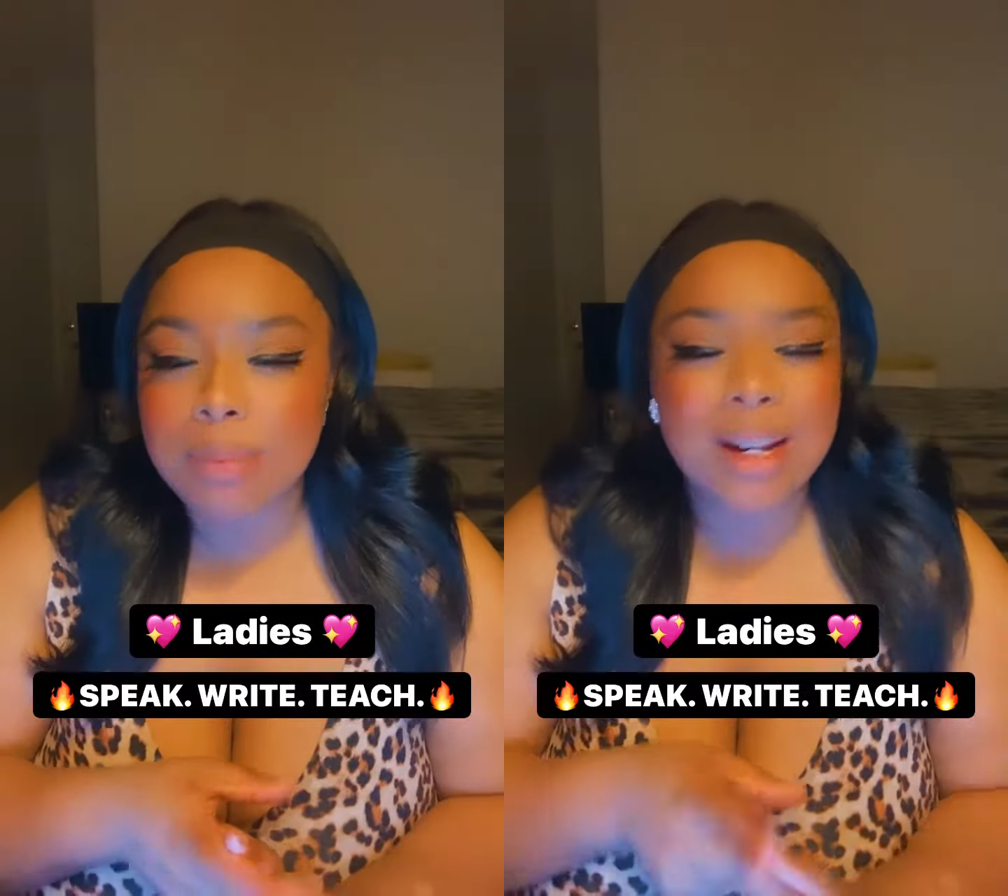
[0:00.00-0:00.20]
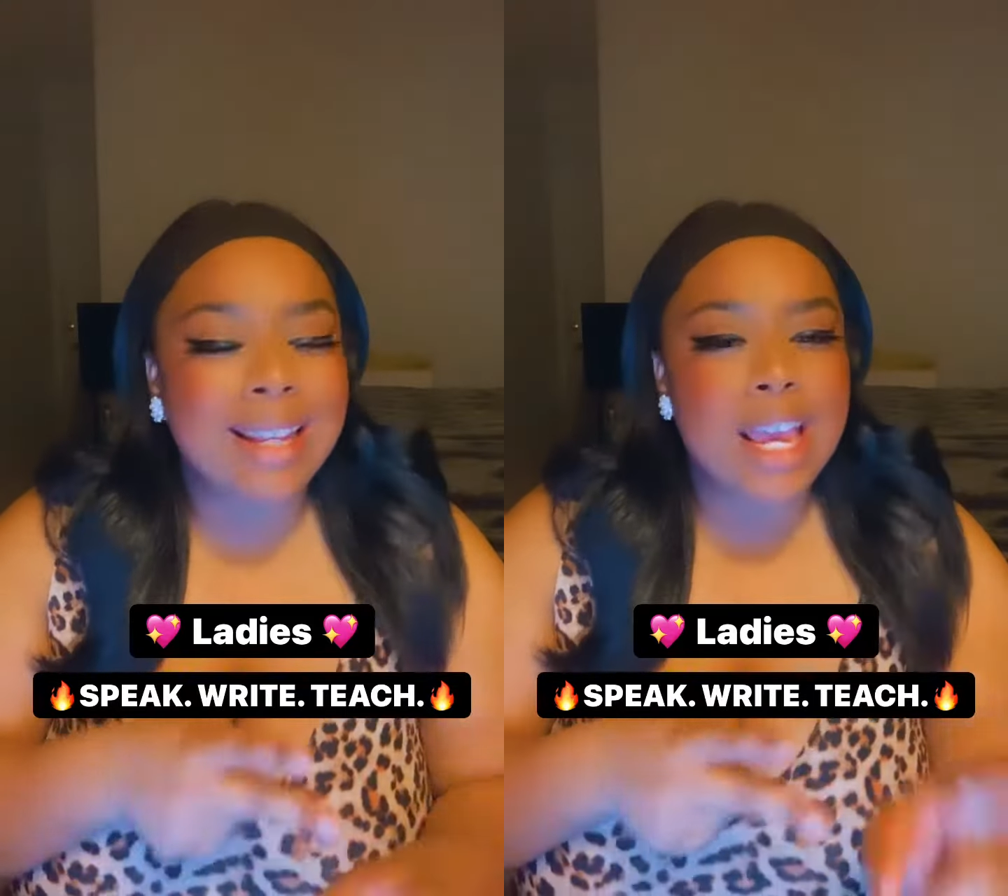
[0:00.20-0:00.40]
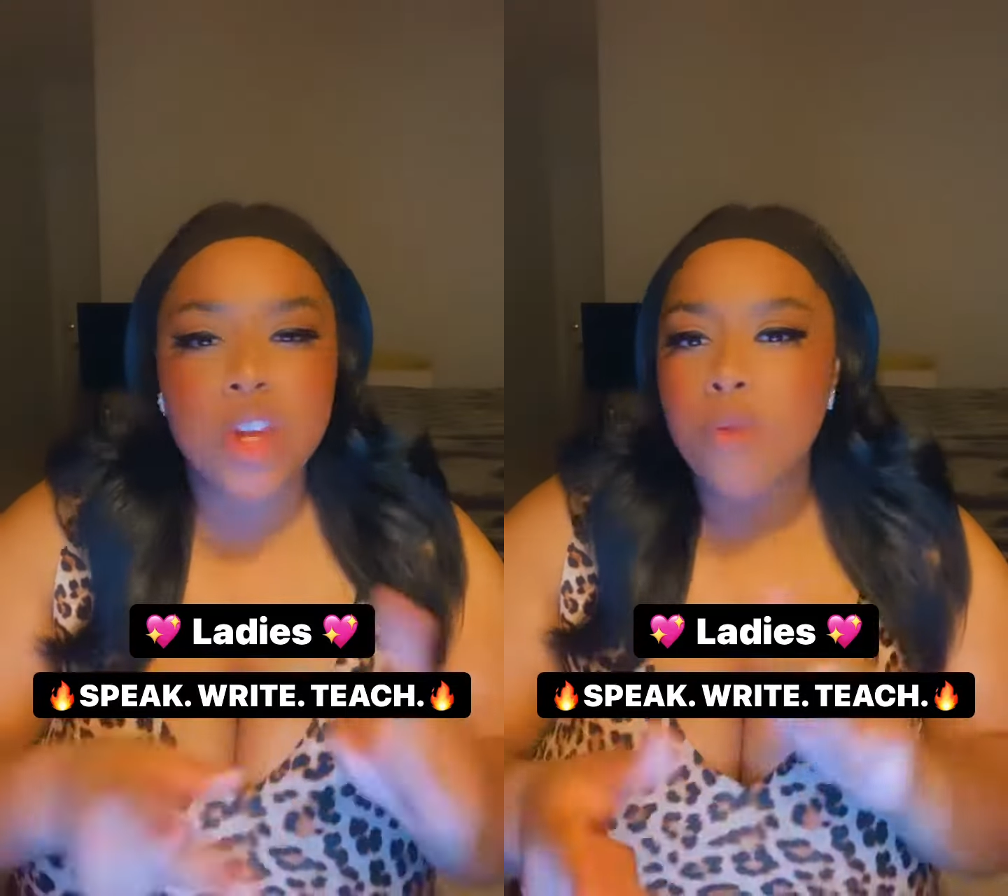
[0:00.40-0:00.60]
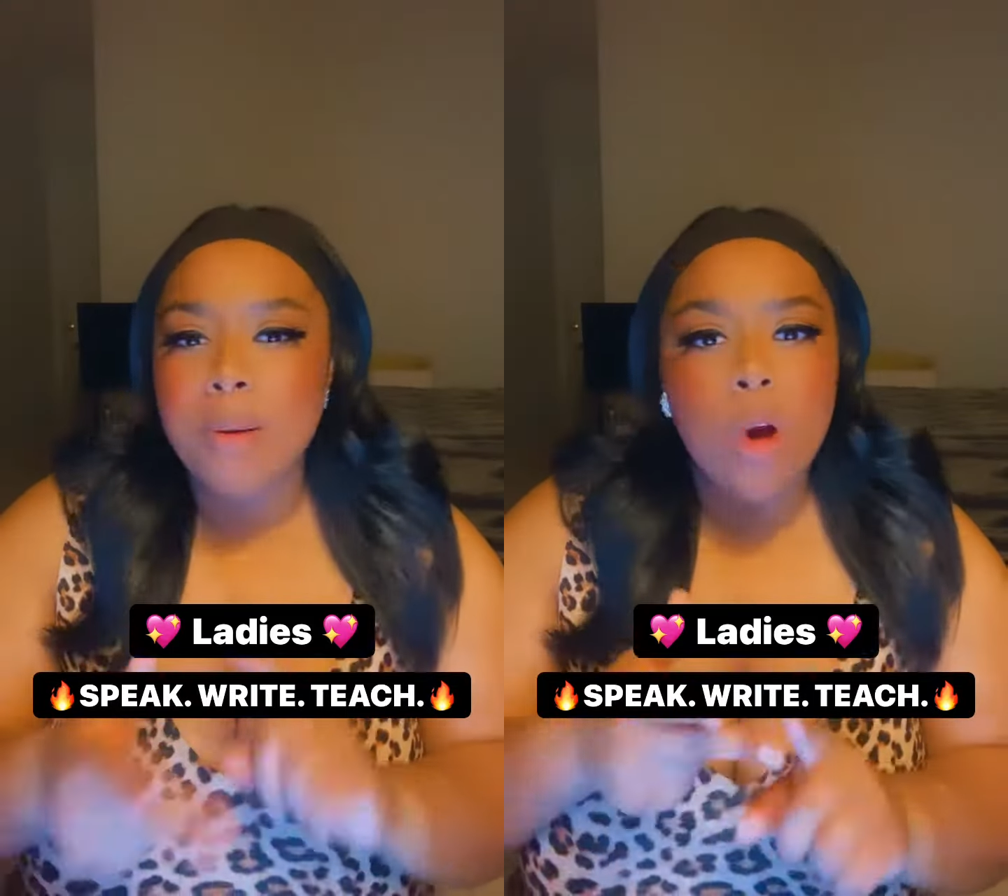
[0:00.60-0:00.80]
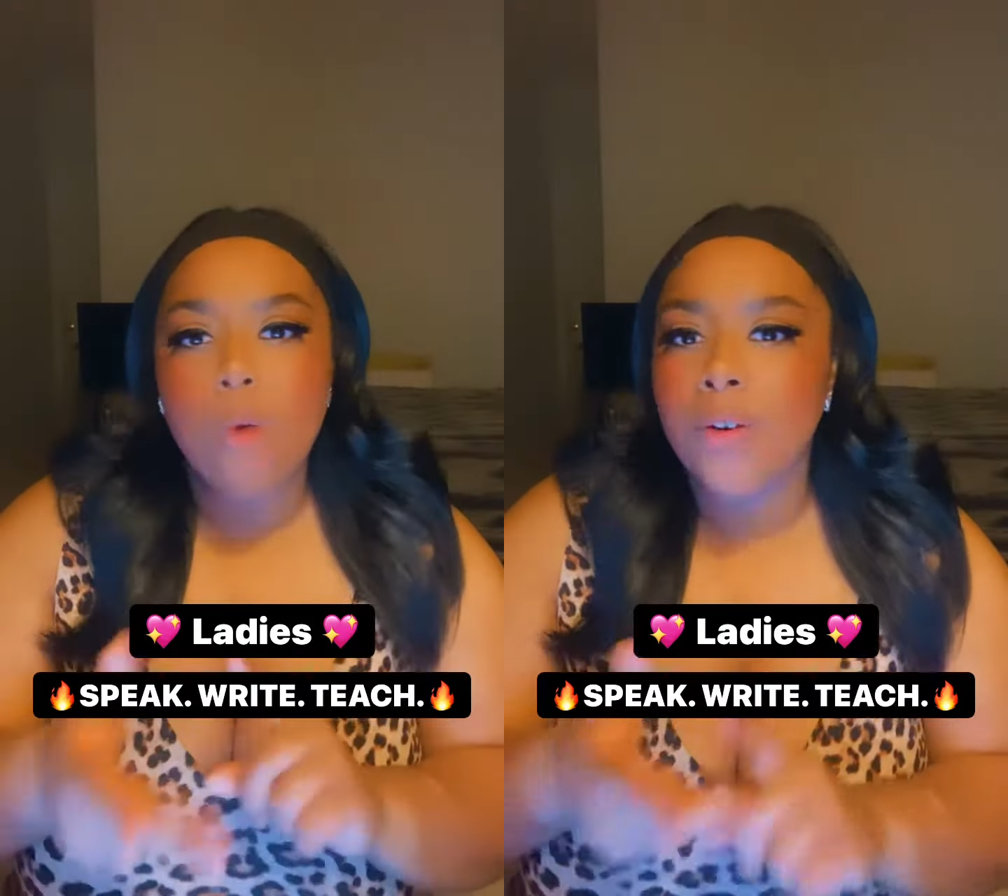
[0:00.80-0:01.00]
but again, you've
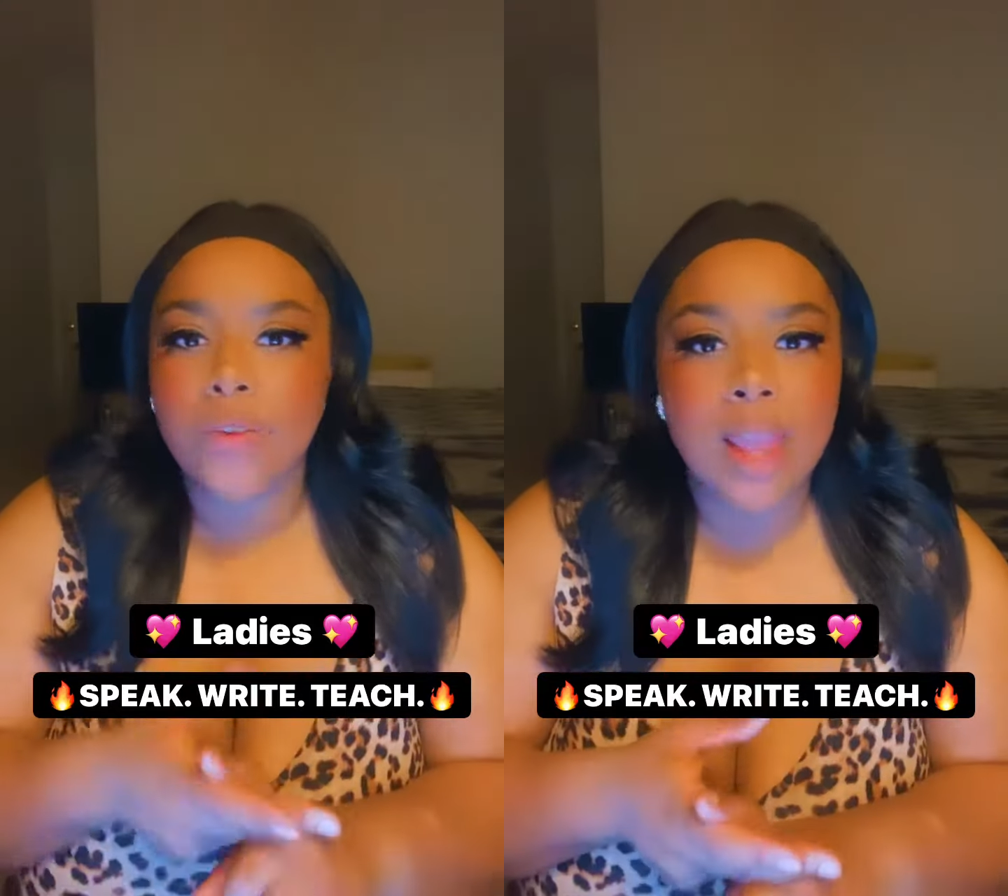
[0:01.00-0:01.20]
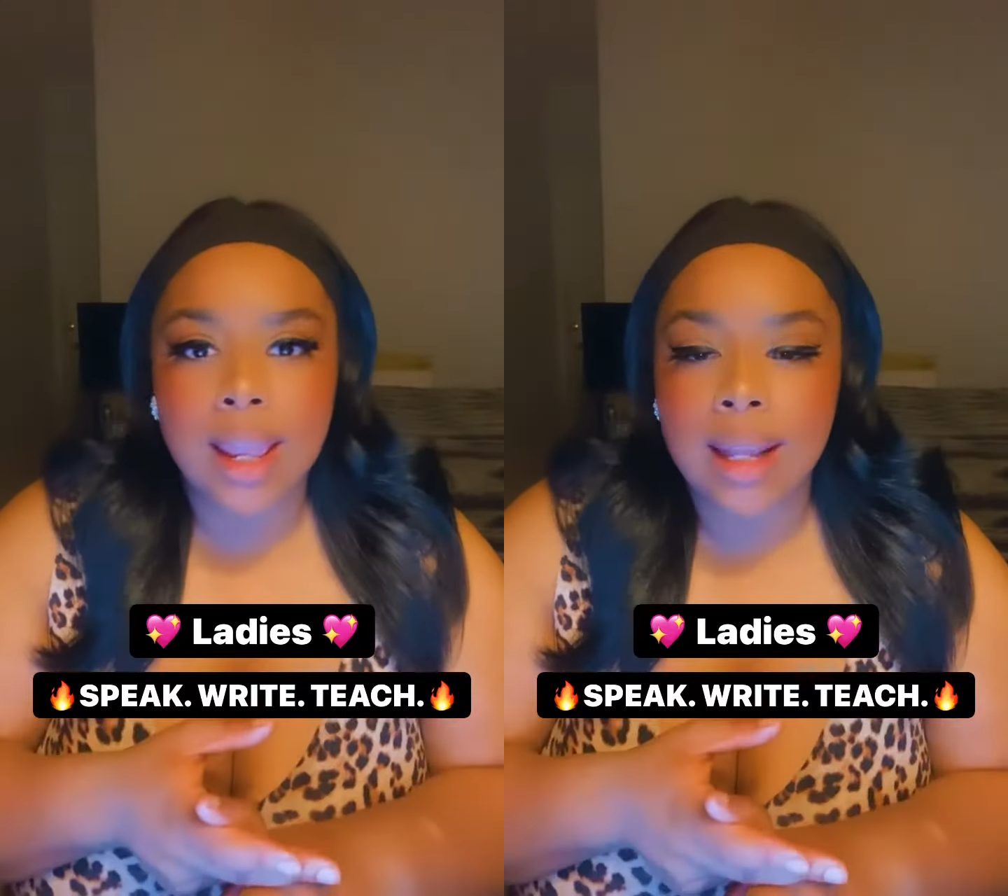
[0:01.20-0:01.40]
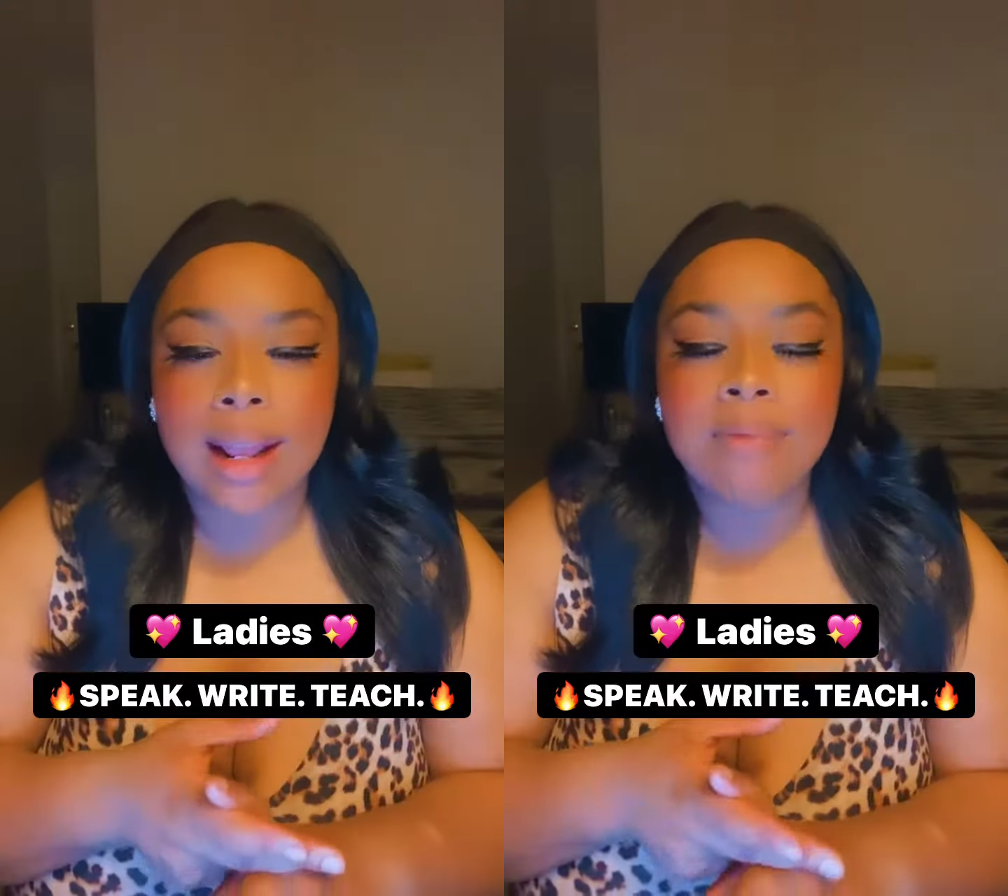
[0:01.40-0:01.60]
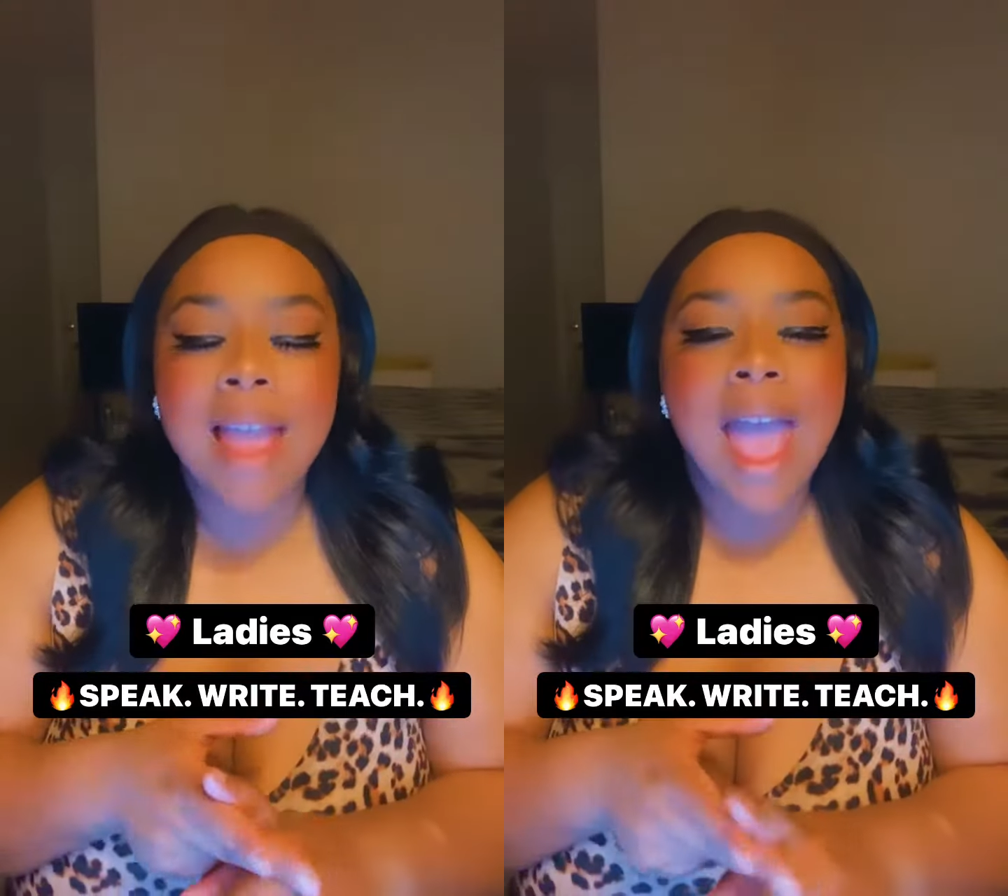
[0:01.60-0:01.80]
been overthinking it.